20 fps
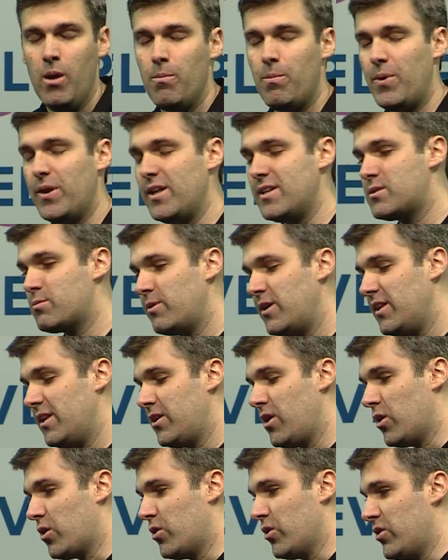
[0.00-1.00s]
But it's really
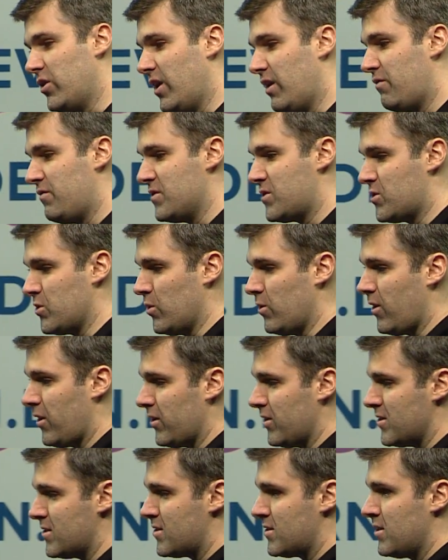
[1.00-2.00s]
not good enough for store
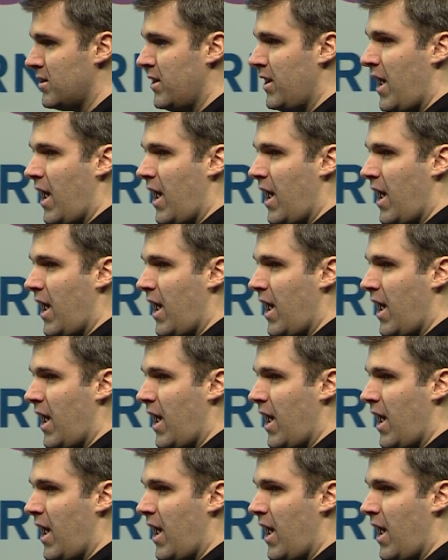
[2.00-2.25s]
owners.